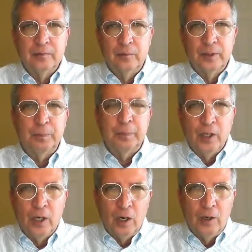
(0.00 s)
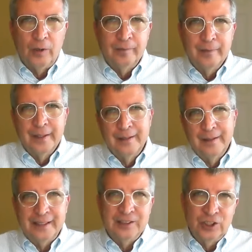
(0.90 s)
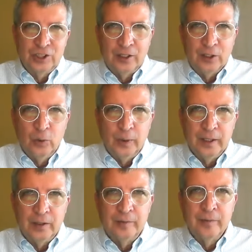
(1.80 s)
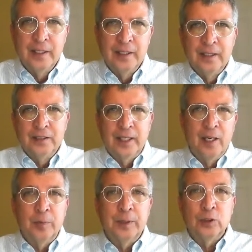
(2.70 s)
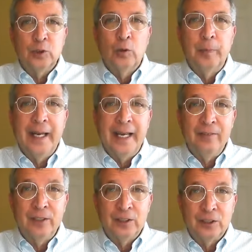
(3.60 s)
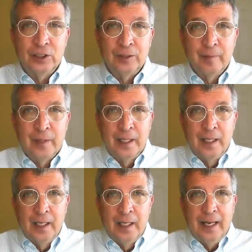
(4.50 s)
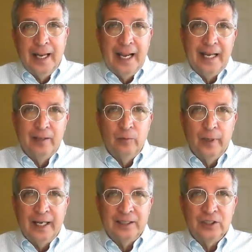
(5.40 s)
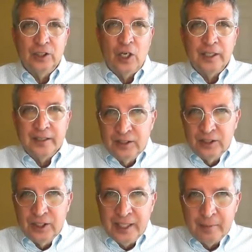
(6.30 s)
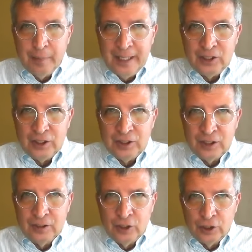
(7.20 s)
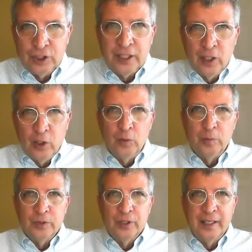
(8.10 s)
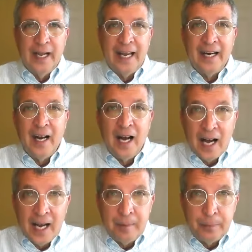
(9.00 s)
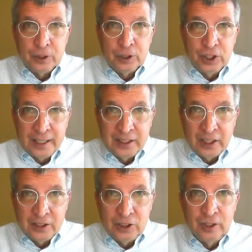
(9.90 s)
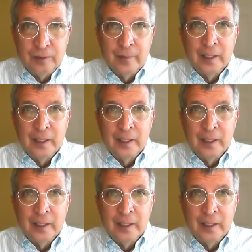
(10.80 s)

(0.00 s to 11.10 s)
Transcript: Risperdal, then Seroquel to help control behaviors. And when I started seeing patients in nursing homes that had a high percentage